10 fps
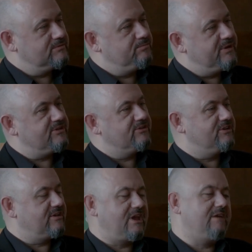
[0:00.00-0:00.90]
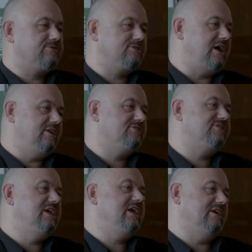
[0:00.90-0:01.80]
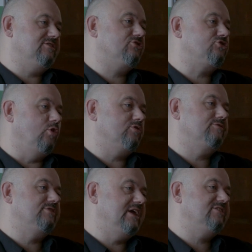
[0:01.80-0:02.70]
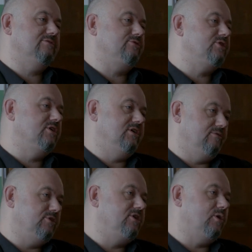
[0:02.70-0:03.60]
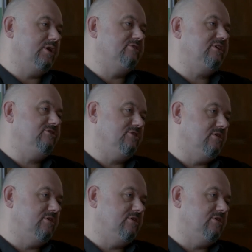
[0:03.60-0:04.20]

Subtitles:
businesses have started seeing as a source of data for the organization.